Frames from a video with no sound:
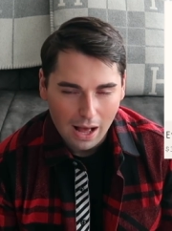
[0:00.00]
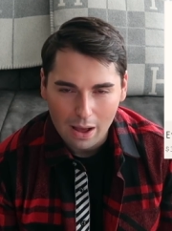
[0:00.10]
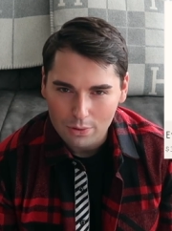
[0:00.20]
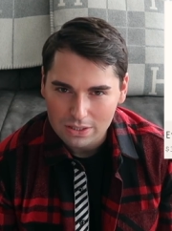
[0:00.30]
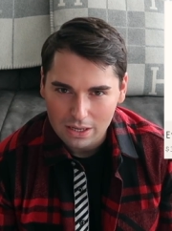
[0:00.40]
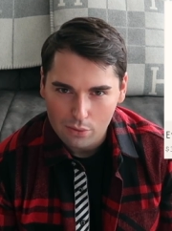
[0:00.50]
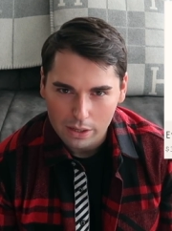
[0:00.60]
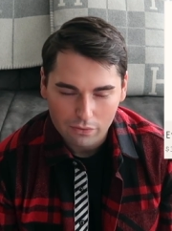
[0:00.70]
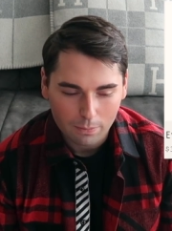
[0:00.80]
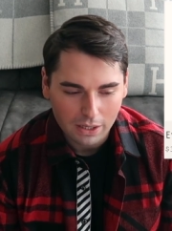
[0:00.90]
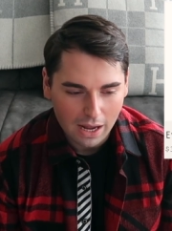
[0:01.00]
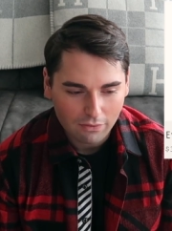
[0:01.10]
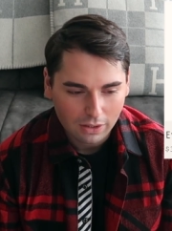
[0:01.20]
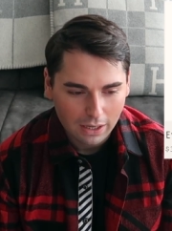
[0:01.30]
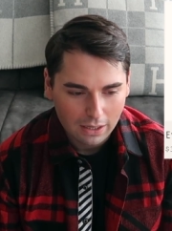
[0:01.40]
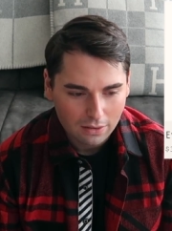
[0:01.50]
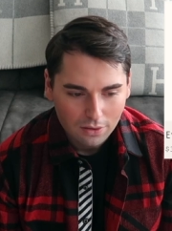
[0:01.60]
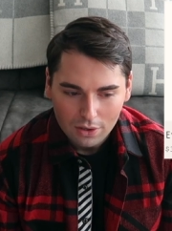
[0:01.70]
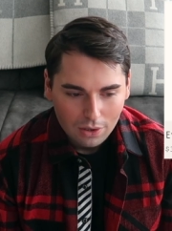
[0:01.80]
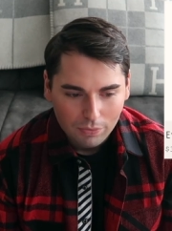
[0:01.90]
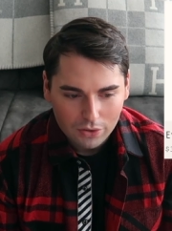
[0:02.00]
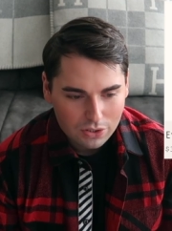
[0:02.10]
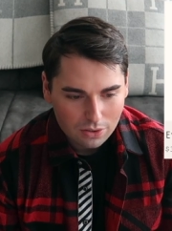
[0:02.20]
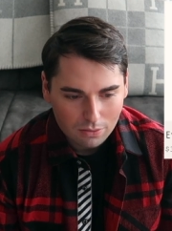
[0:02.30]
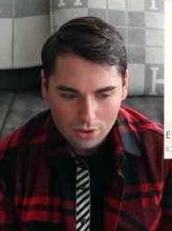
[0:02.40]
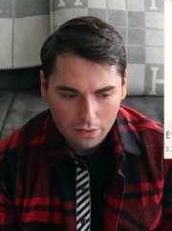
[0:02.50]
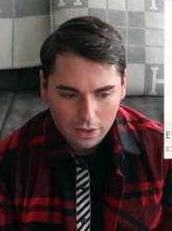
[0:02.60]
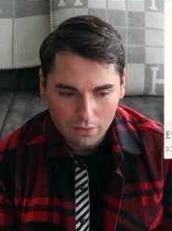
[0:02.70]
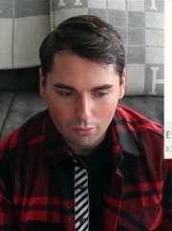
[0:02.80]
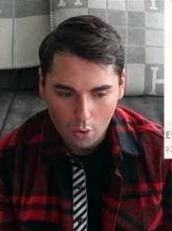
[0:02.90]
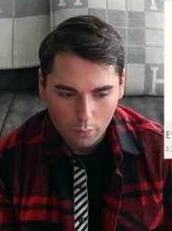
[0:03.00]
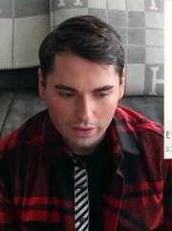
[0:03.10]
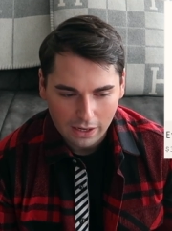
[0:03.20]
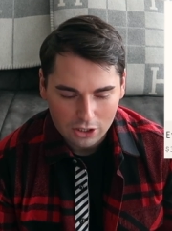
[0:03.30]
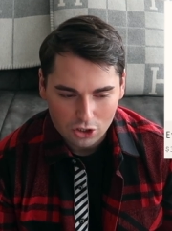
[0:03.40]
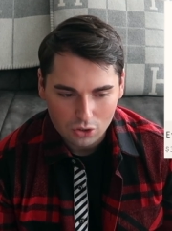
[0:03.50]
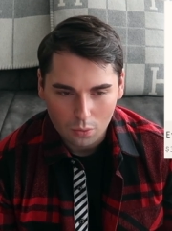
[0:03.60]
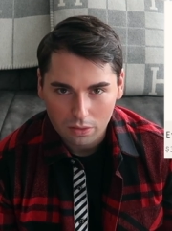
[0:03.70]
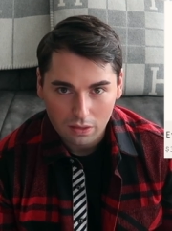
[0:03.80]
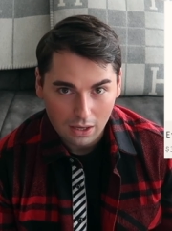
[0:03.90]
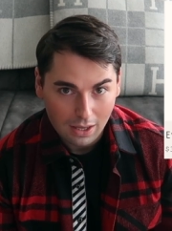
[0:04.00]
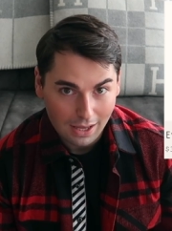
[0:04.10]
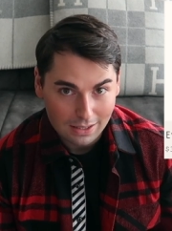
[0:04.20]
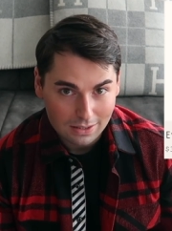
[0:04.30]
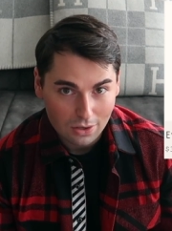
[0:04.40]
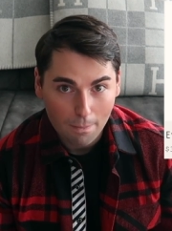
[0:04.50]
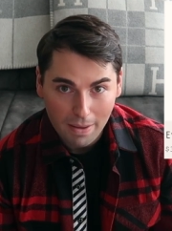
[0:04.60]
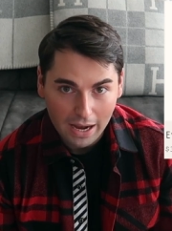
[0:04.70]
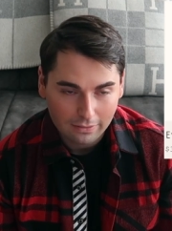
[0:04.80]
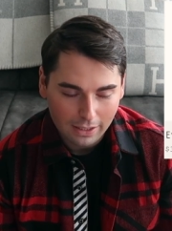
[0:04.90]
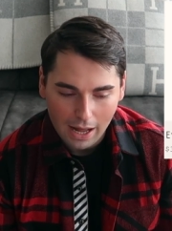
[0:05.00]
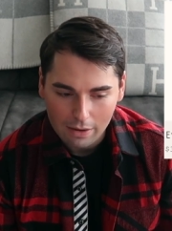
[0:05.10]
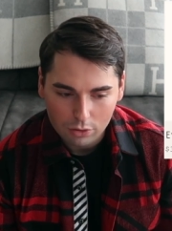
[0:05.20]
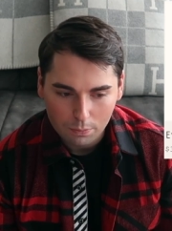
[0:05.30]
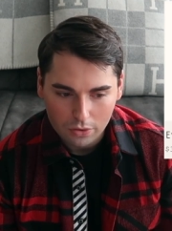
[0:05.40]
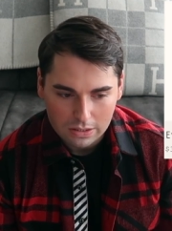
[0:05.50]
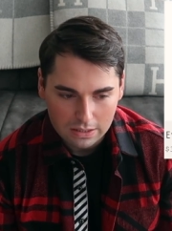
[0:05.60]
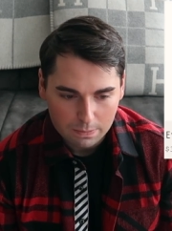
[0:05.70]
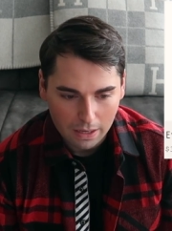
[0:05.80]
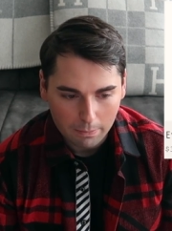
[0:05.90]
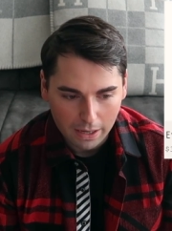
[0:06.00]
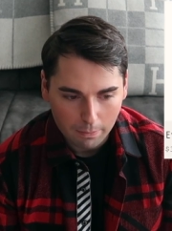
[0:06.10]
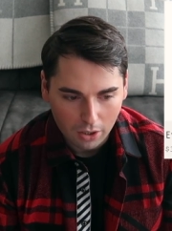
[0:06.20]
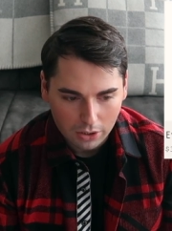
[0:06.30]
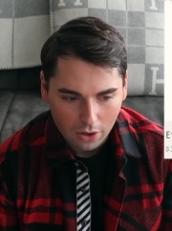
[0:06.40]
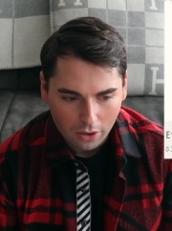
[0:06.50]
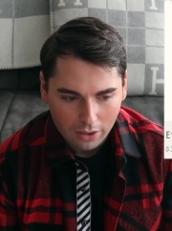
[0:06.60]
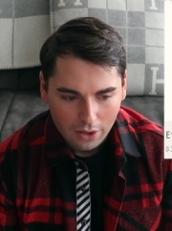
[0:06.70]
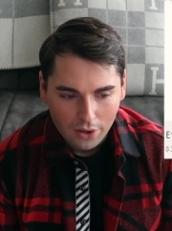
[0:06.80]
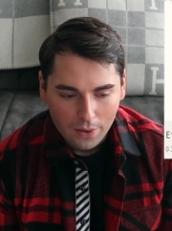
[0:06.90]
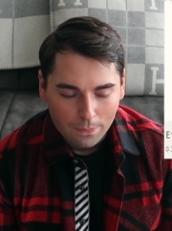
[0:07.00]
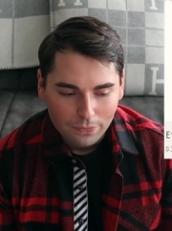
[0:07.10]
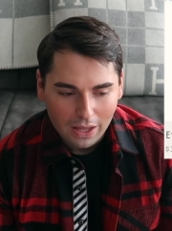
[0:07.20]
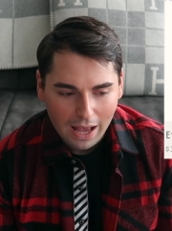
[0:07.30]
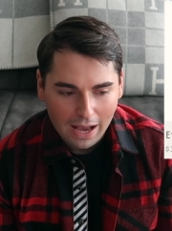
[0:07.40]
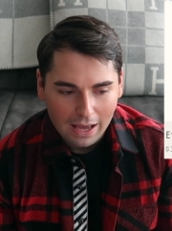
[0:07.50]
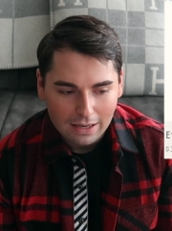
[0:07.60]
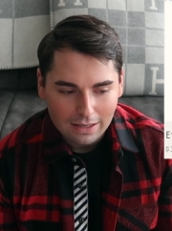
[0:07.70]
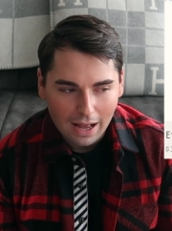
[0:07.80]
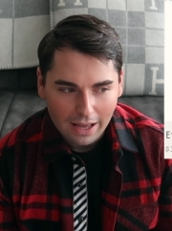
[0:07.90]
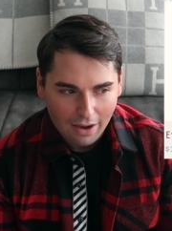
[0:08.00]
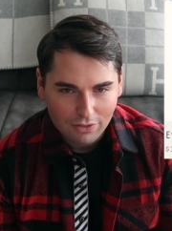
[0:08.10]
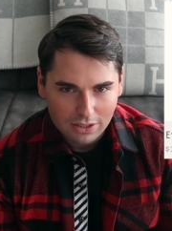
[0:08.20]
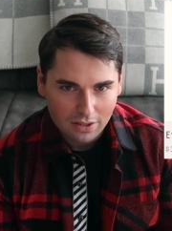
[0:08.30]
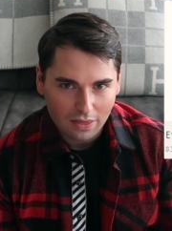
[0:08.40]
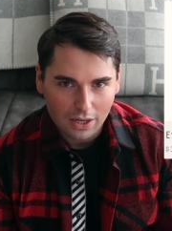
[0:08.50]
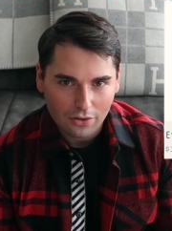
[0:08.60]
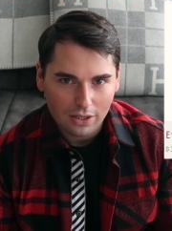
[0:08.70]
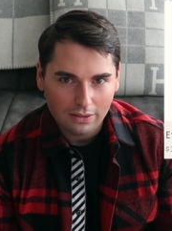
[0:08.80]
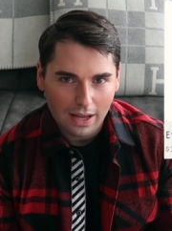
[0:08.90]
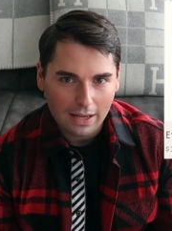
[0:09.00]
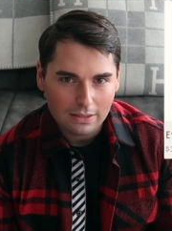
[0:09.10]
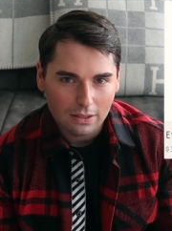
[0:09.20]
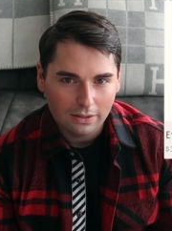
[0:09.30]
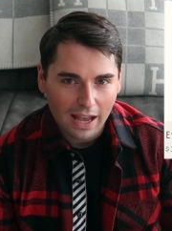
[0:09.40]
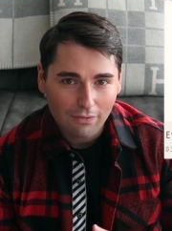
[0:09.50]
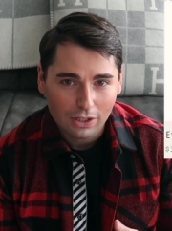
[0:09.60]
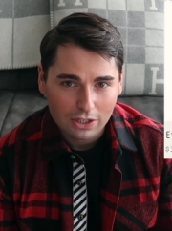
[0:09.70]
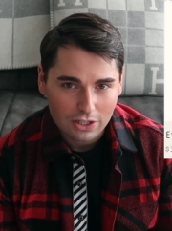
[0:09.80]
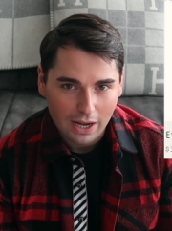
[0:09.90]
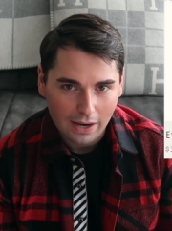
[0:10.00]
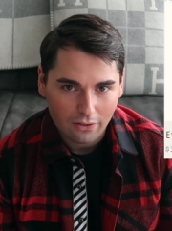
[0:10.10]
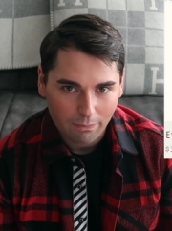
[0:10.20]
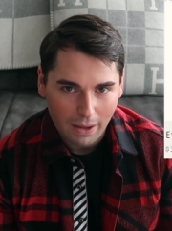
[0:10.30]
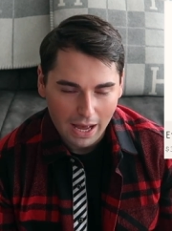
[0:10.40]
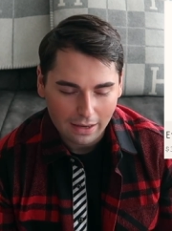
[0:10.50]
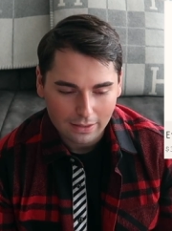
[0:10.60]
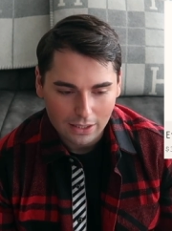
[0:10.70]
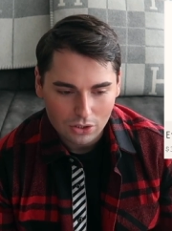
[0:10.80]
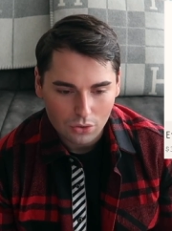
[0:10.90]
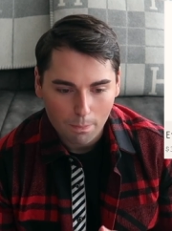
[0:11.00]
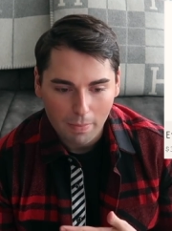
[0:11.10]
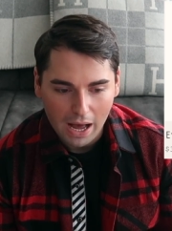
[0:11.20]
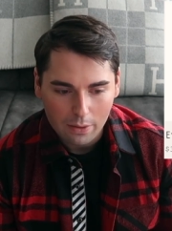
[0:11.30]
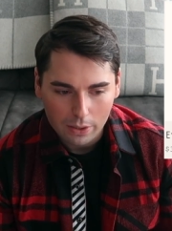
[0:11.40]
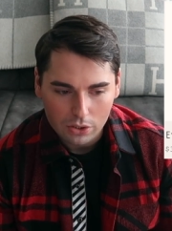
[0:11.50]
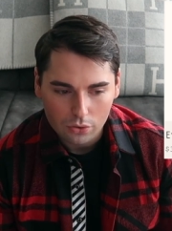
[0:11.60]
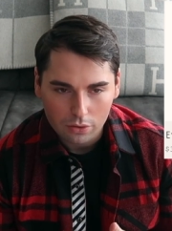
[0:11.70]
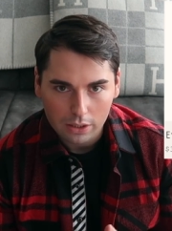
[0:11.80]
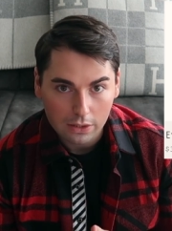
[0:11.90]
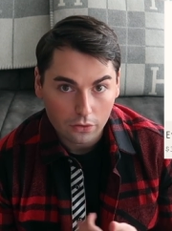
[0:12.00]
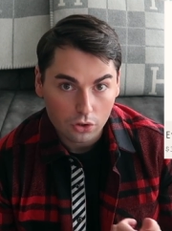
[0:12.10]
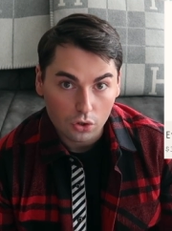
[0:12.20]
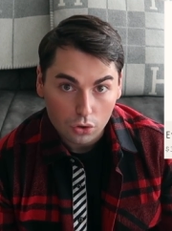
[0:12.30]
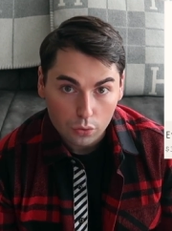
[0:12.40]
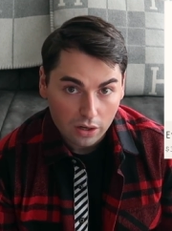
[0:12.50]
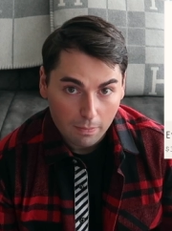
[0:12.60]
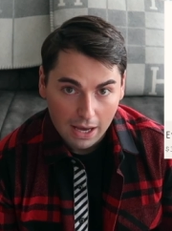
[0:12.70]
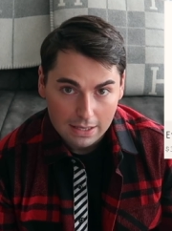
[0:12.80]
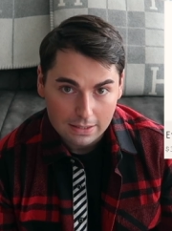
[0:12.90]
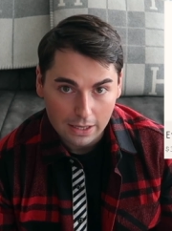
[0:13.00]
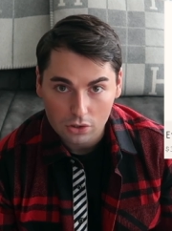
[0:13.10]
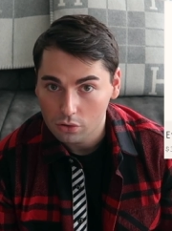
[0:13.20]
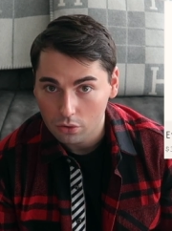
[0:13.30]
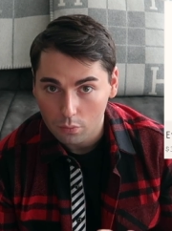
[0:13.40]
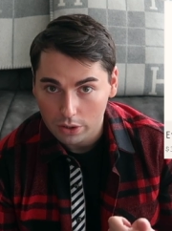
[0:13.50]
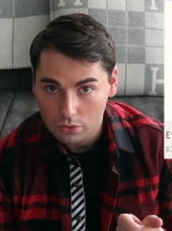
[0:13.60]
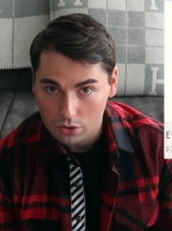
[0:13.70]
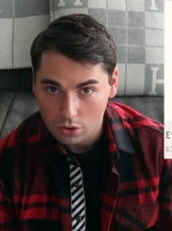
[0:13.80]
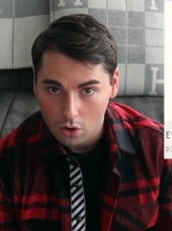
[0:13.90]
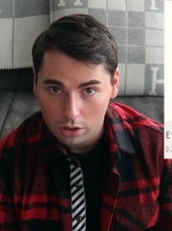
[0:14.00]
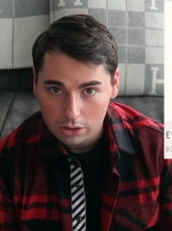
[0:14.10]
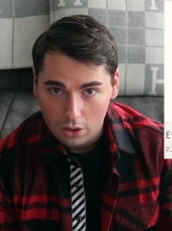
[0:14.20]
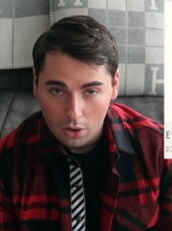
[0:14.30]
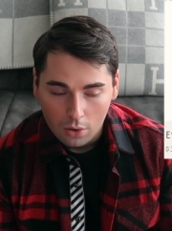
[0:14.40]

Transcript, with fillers: I would stay away from the Evelyne. There's nothing wrong with it. I just don't think it's a bag that I would personally spend my money on. And I have this theory that the Evelyne is the kind of bag that you buy when you're either new to Hermes and you don't know where to start,